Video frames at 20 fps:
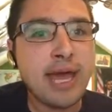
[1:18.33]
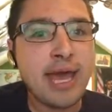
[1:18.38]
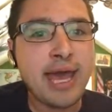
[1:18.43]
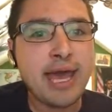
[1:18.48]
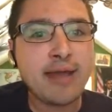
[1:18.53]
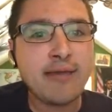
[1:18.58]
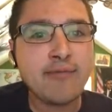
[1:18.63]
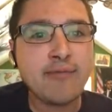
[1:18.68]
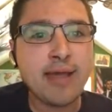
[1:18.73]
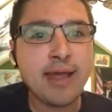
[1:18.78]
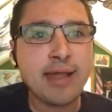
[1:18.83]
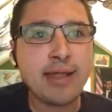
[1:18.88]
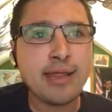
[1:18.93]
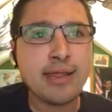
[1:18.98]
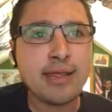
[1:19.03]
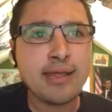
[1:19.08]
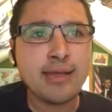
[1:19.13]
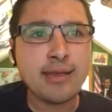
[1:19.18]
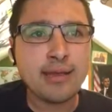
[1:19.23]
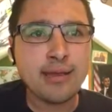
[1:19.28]

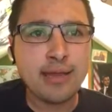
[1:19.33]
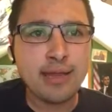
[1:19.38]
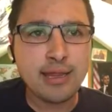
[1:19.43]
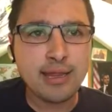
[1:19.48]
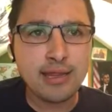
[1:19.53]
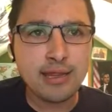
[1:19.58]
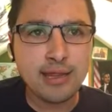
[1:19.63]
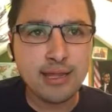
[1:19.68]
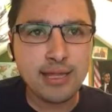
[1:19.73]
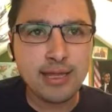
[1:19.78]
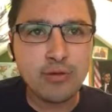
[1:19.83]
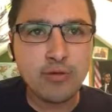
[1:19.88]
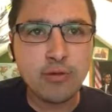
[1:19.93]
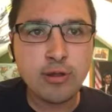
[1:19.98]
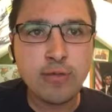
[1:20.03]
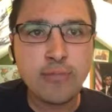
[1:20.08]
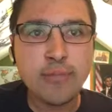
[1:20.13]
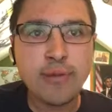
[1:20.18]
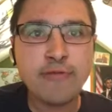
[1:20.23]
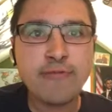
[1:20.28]
advocacy
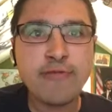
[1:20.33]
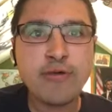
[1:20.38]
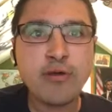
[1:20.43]
group